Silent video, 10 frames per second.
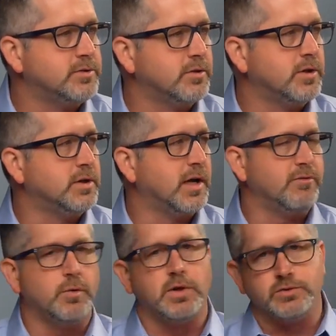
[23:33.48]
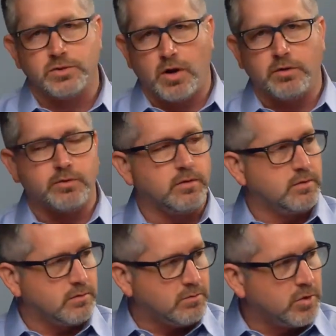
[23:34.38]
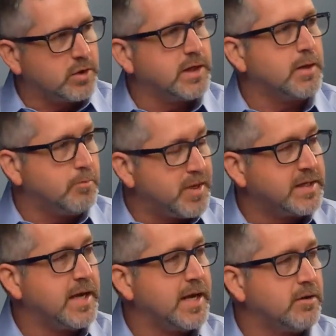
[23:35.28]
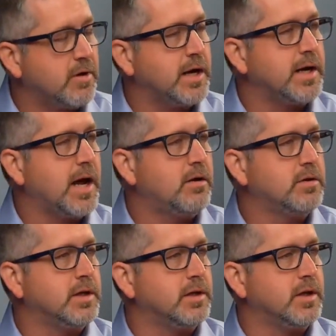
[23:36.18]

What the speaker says: So everyone's looking at big data right now and,